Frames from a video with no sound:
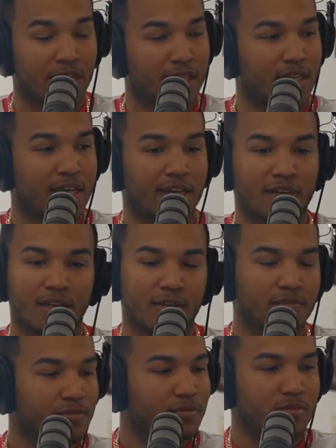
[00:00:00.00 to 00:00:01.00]
feel like that,
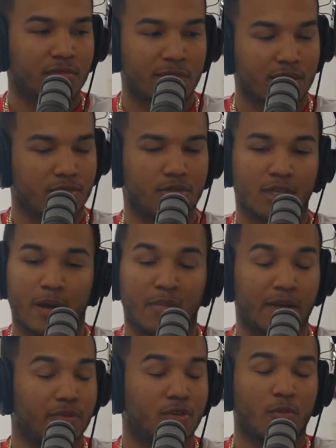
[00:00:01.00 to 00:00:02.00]
that I'm
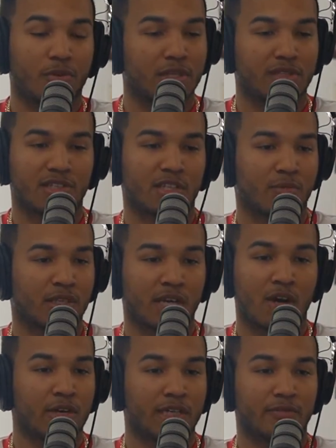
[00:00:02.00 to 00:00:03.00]
not even gonna put a disclaimer out
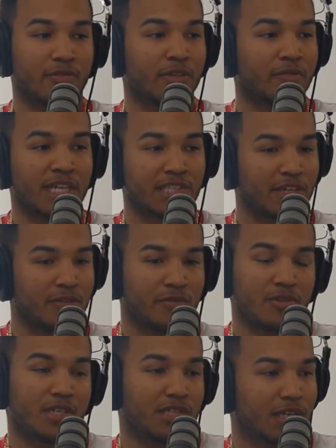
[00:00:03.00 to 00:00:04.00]
there. I don't give a fuck. If that's how you
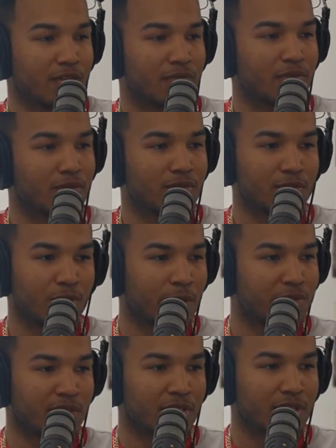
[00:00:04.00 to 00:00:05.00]
feel, then that's how you feel. You right. know
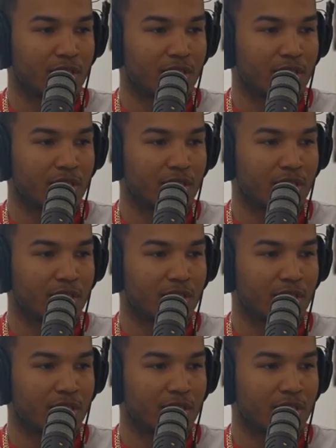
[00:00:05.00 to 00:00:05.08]
what I'm